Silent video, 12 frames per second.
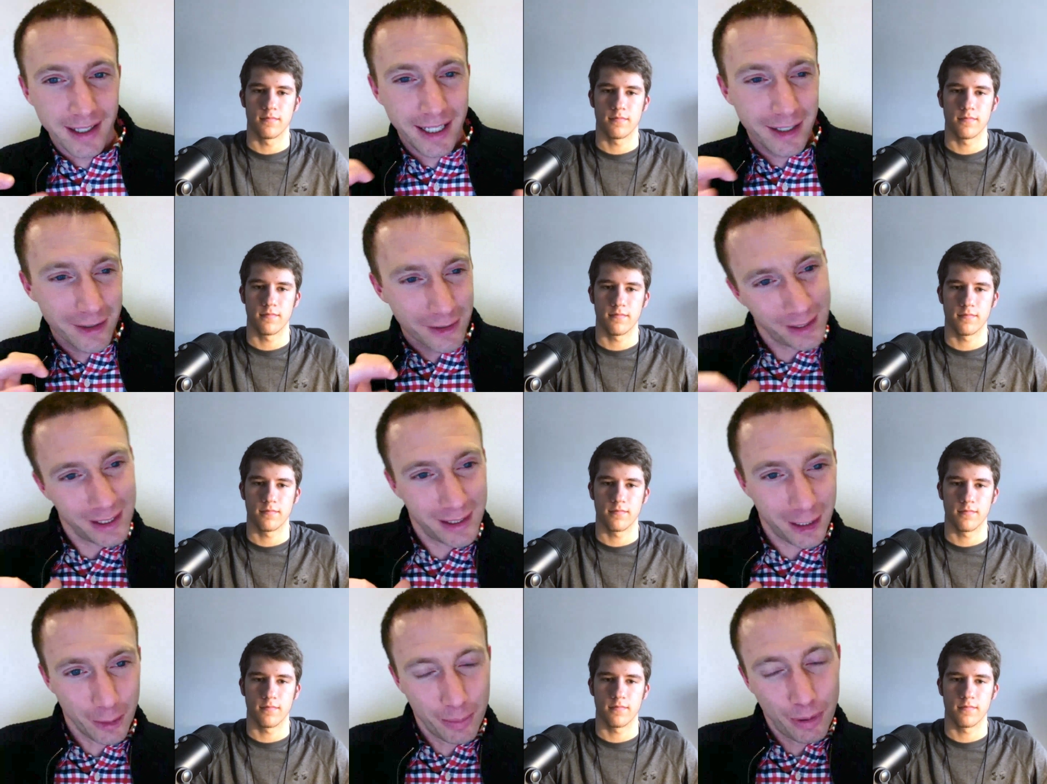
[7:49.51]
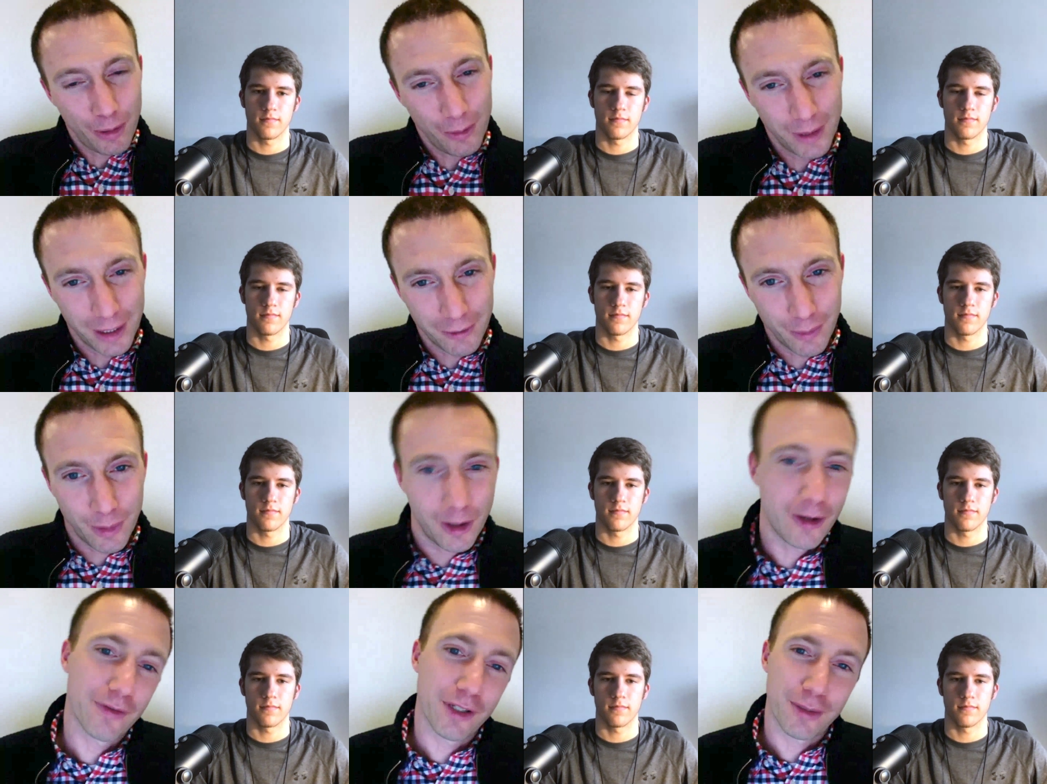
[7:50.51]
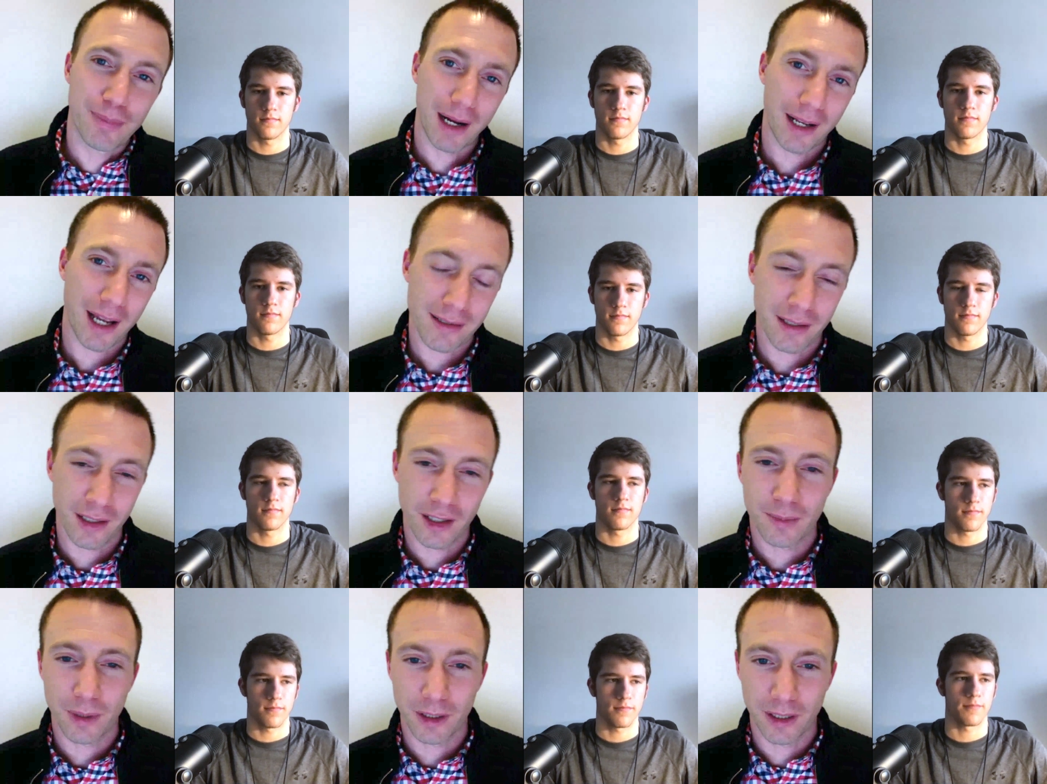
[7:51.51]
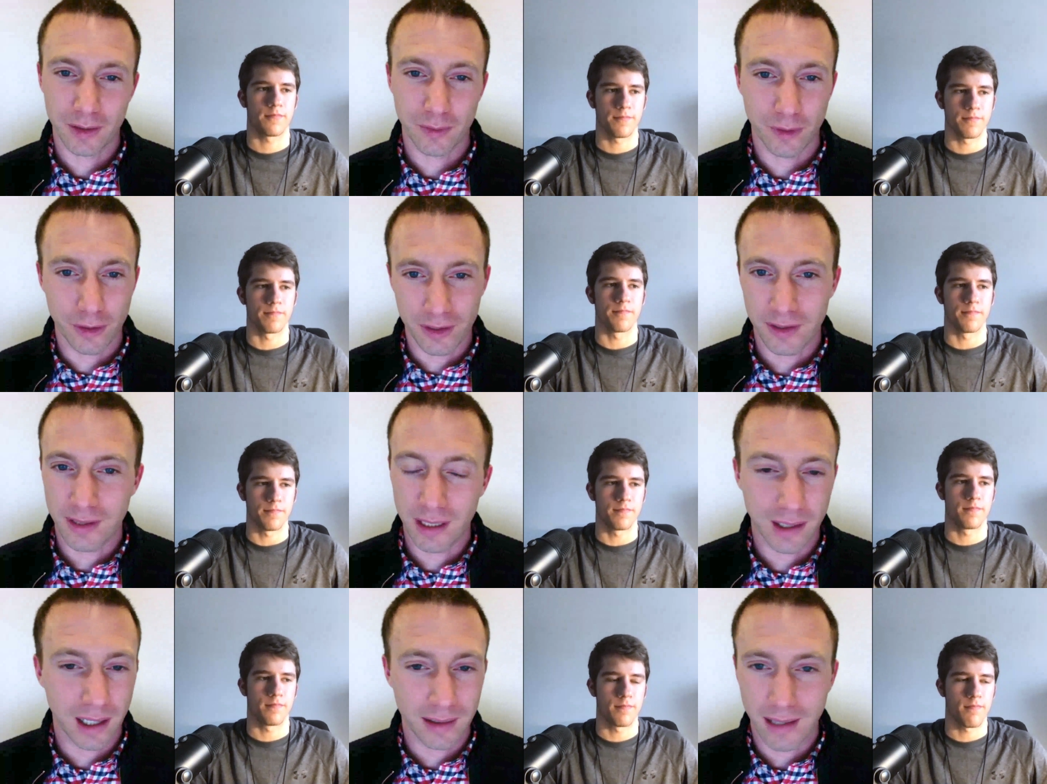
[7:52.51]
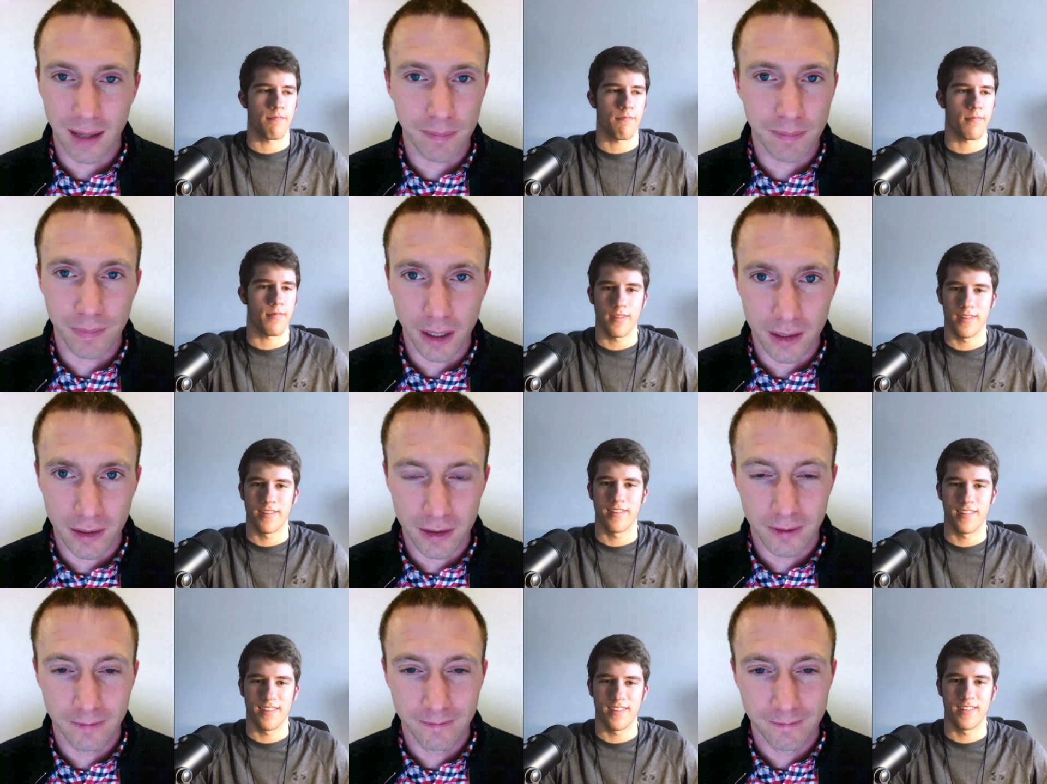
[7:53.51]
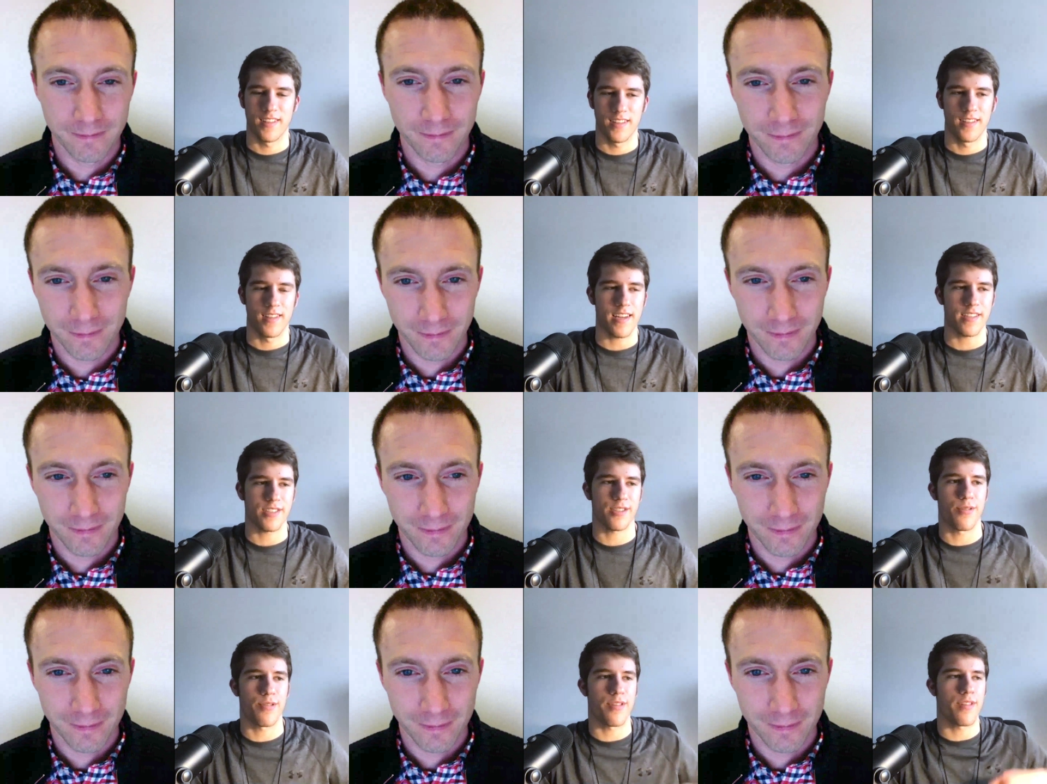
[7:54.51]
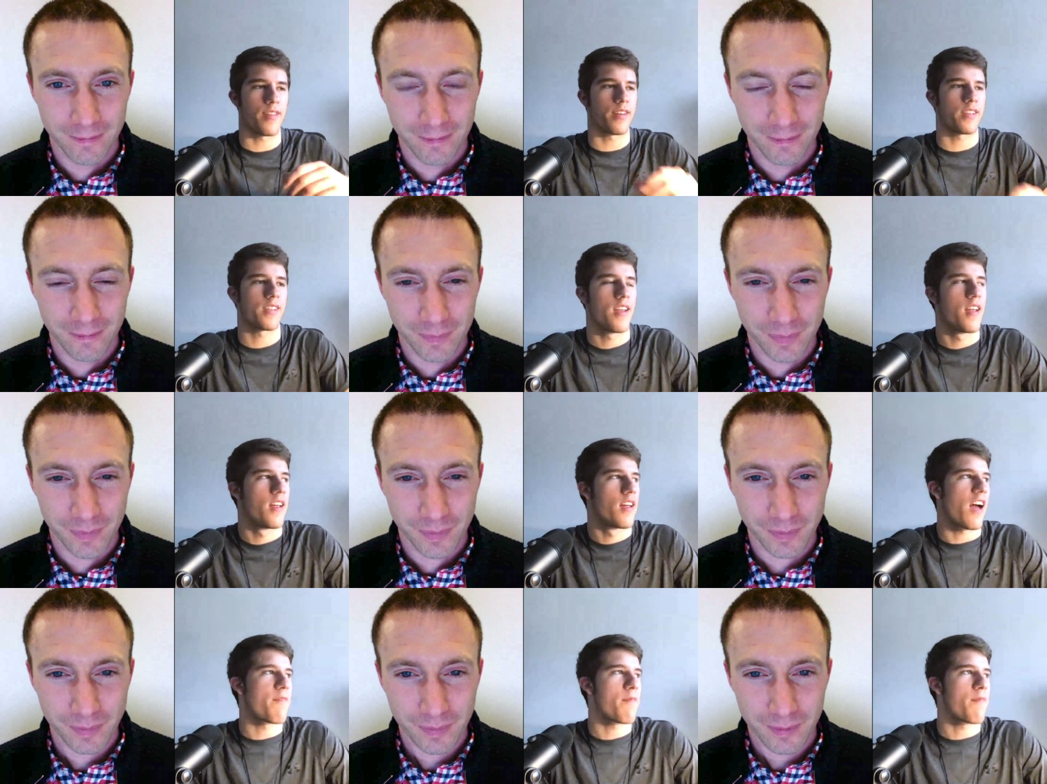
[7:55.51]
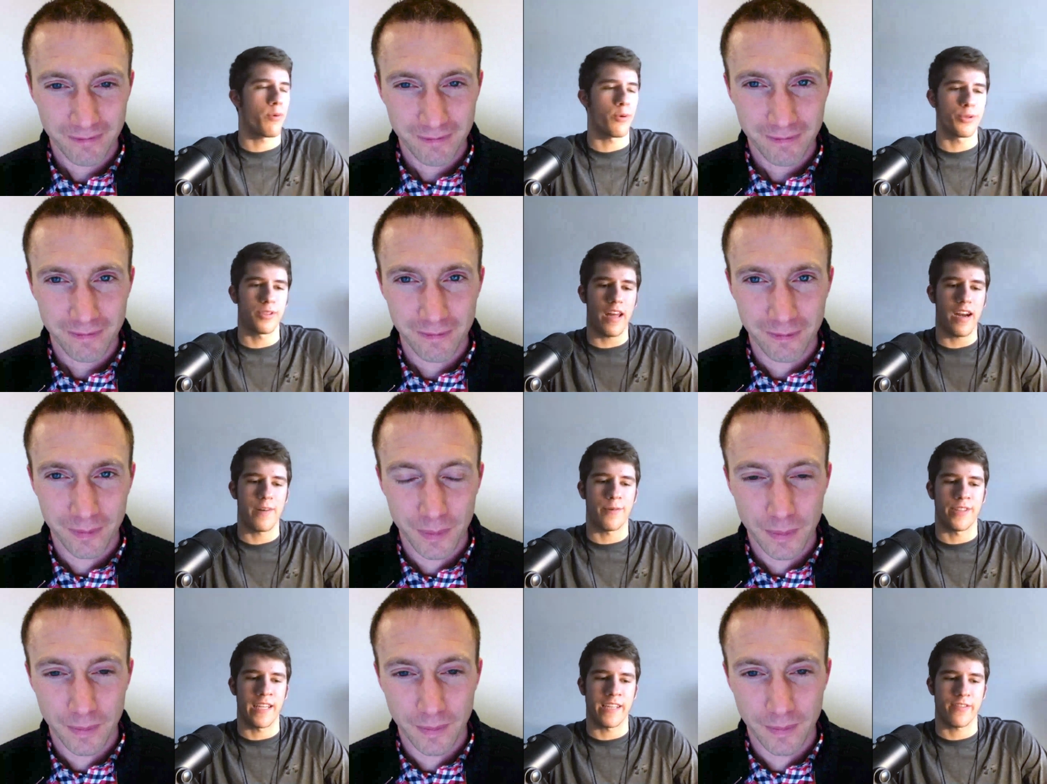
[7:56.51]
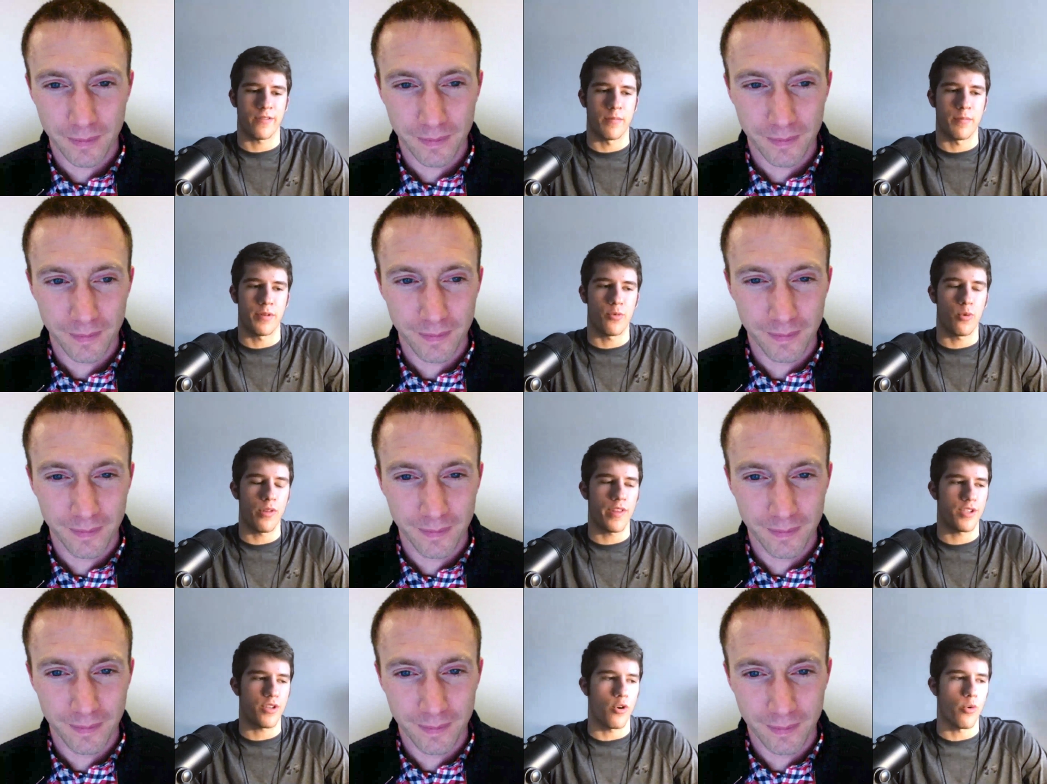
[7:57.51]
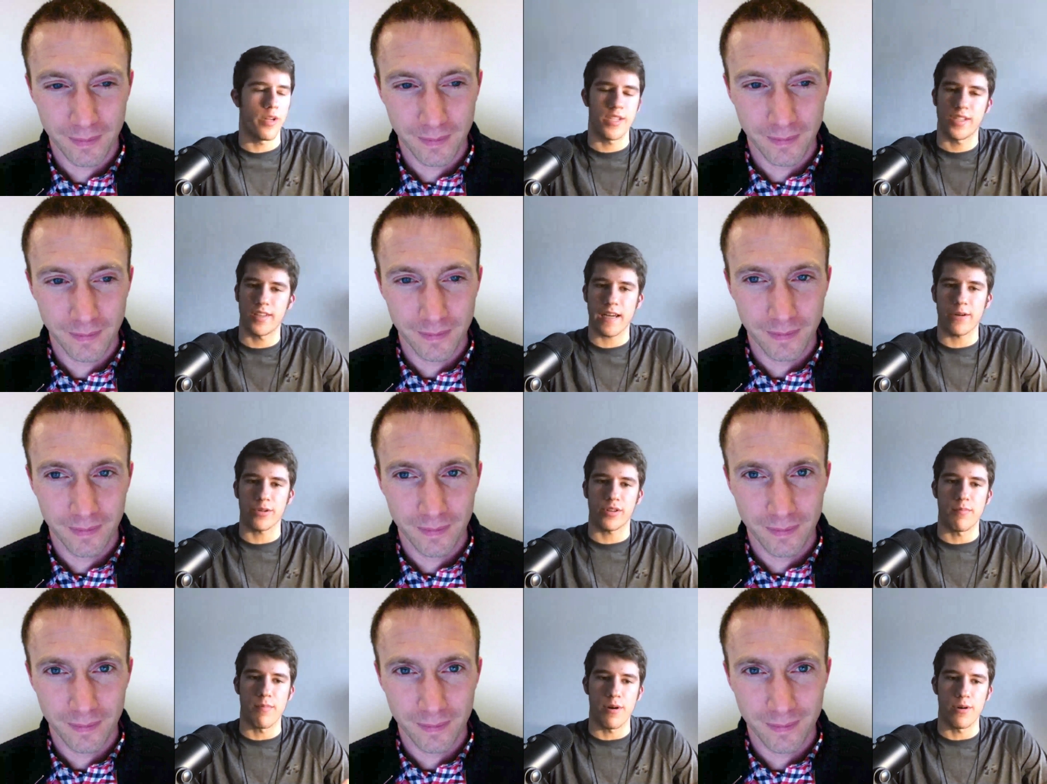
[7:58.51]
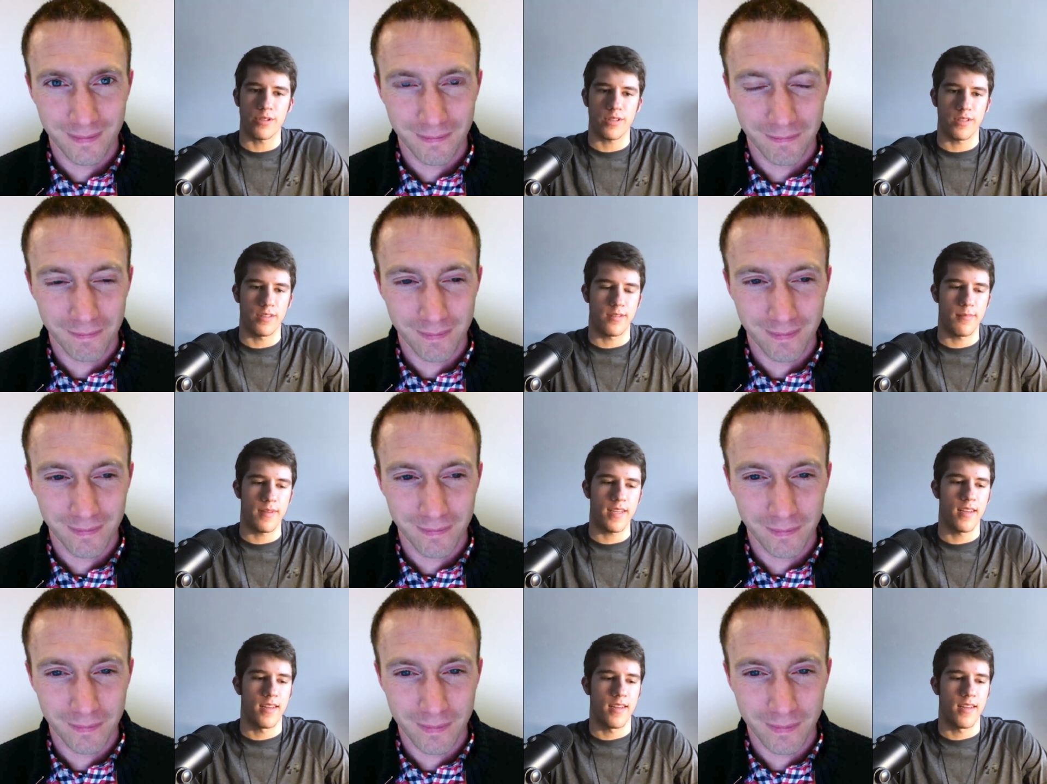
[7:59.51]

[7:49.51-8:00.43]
Speaker 1: insight that you're pulling from all of this podcasting experience of all these t- top players?
Speaker 2: Yeah, so the, the I've, I've pulled a lot of different things from them, but the one that's always stuck out the most to me